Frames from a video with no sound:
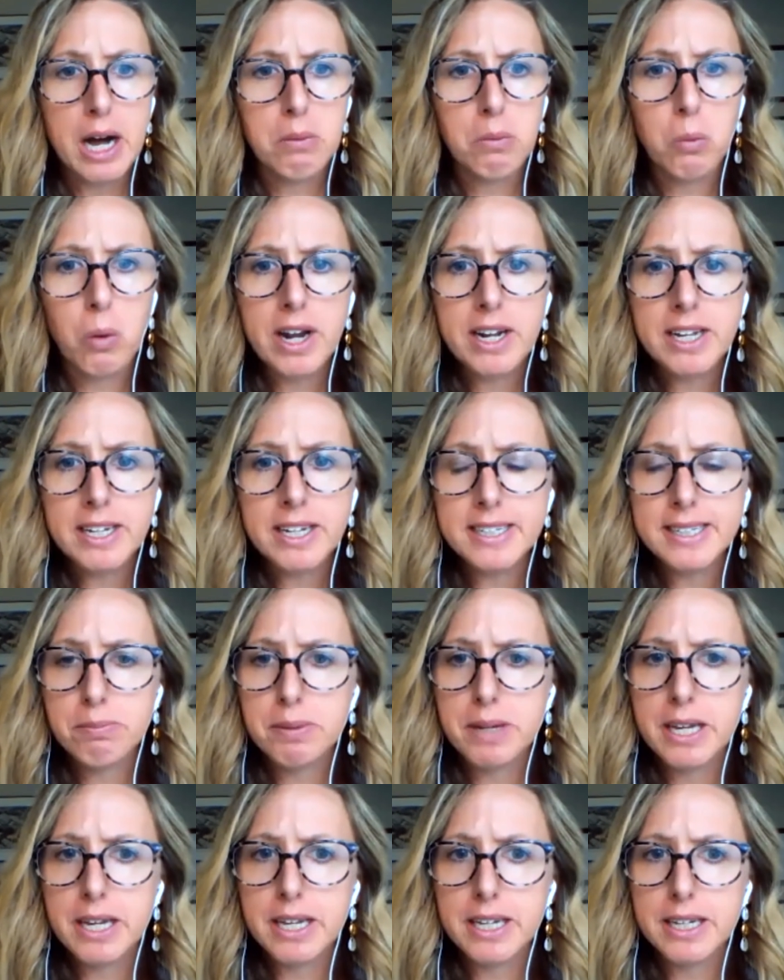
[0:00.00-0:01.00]
What has
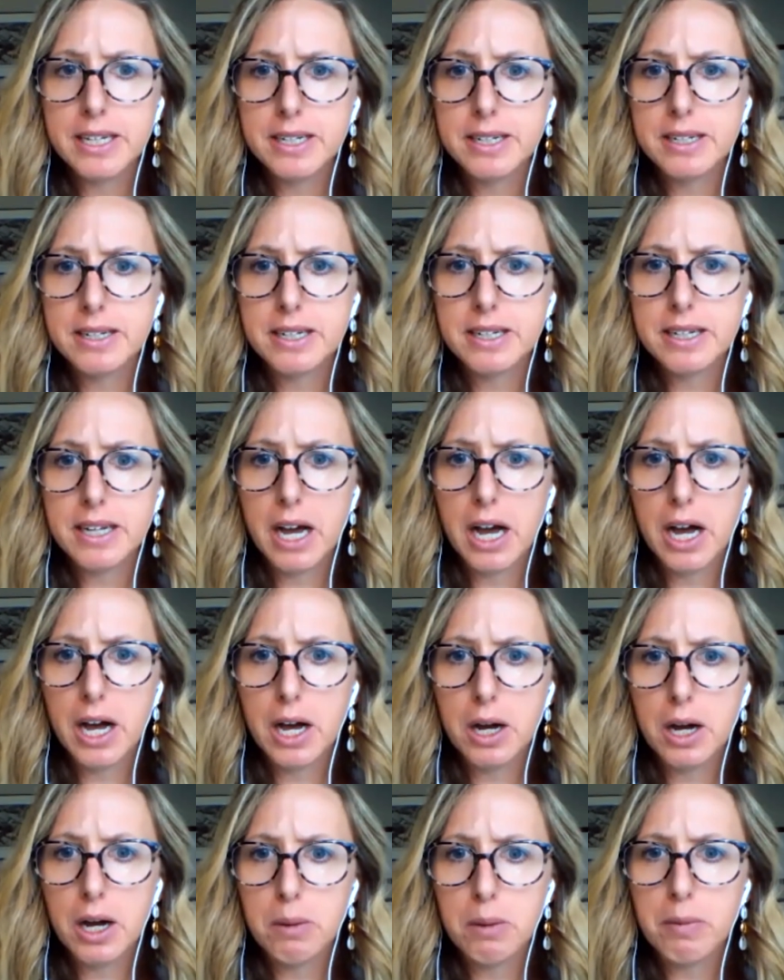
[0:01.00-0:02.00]
been
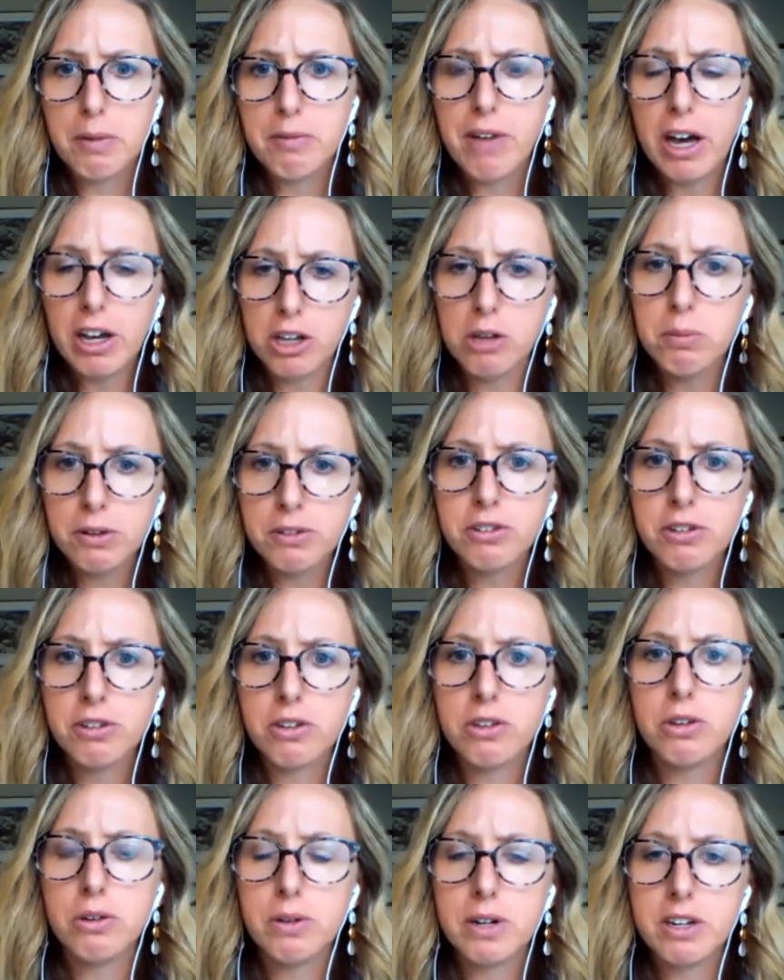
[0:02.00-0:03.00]
valuable to
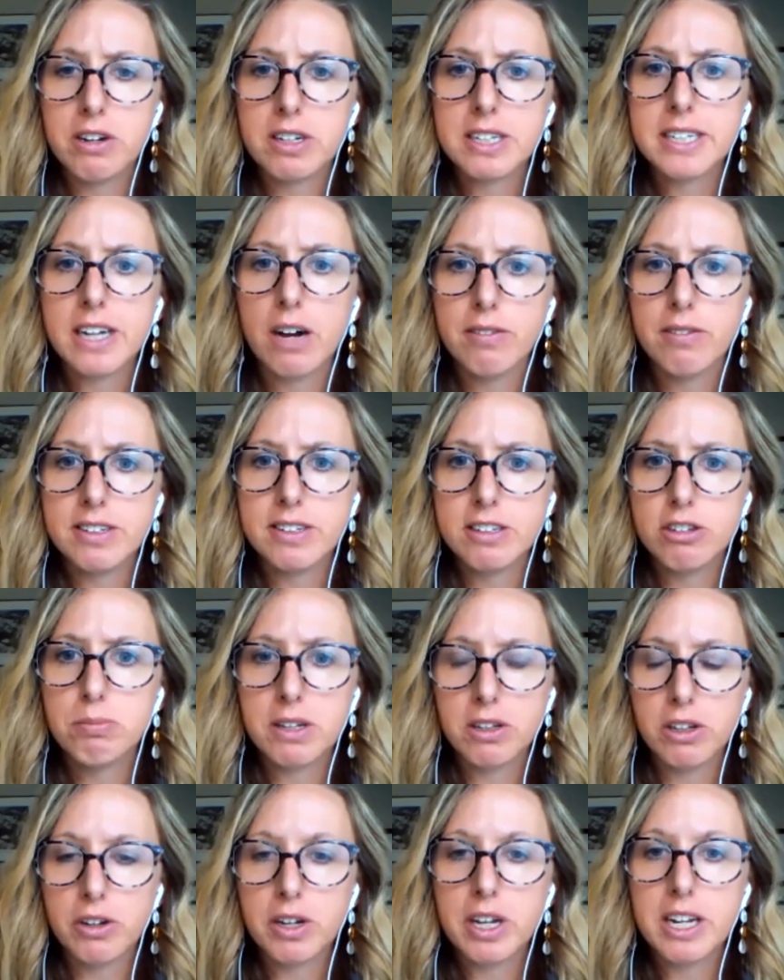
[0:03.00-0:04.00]
you and yourself as you've
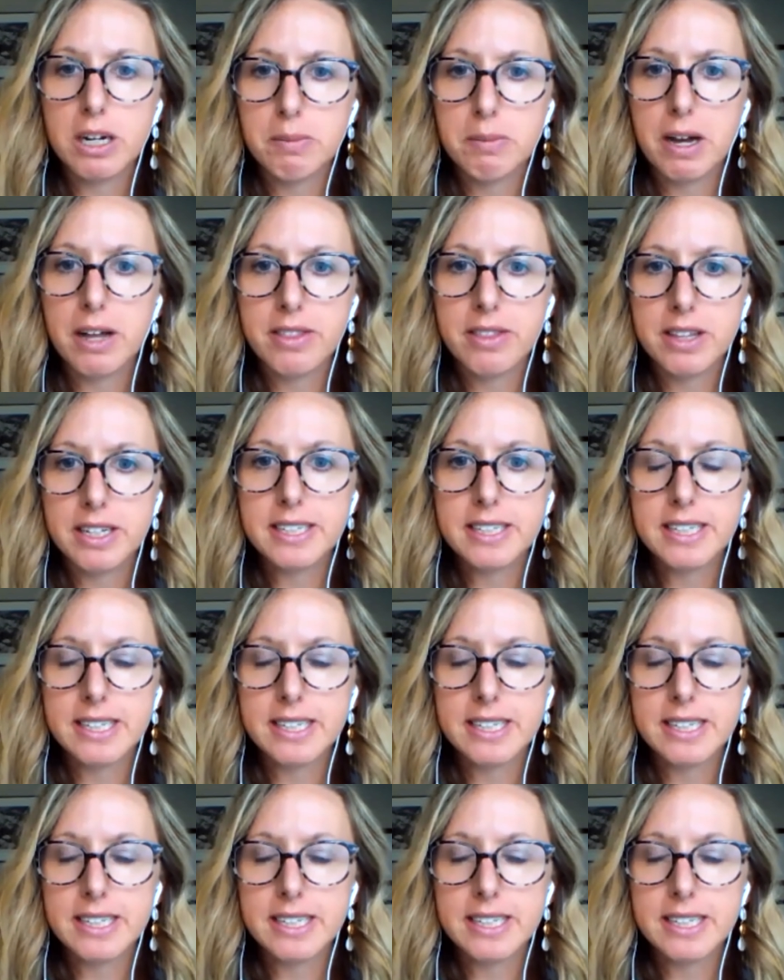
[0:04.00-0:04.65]
been looking about this,